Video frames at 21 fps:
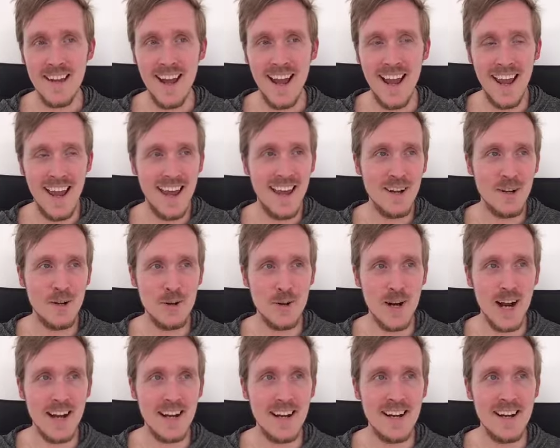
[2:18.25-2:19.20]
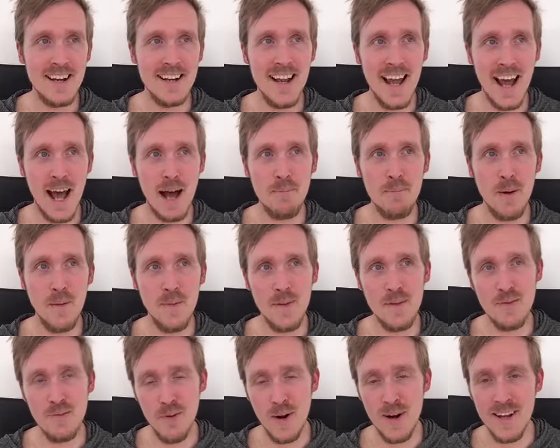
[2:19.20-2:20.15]
and created an app on the
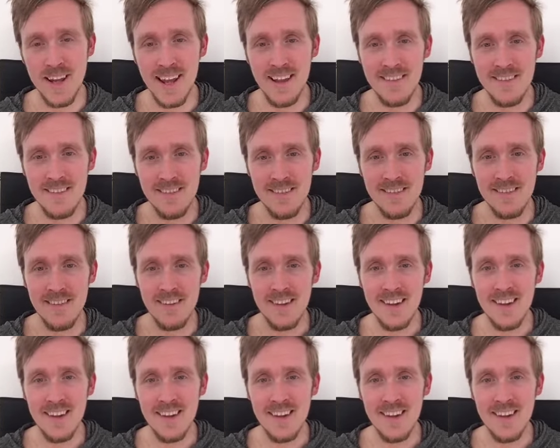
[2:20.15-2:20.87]
front ends,